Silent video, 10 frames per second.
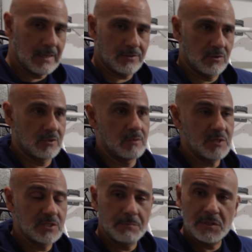you're going to
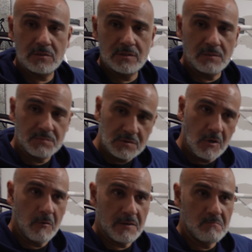be
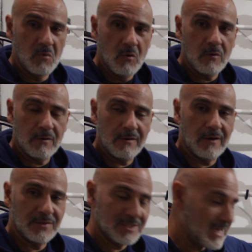tiptoeing more
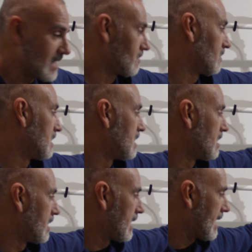on the saddle.
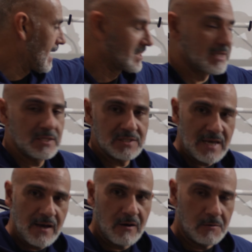As it is
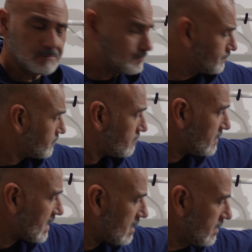now,
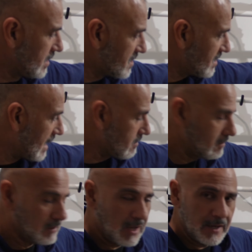this
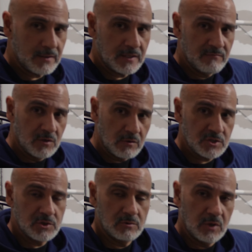saddle height, even though
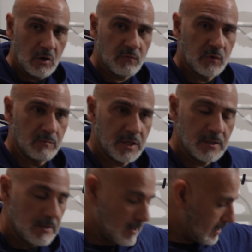it's too low for
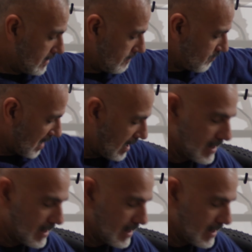me, I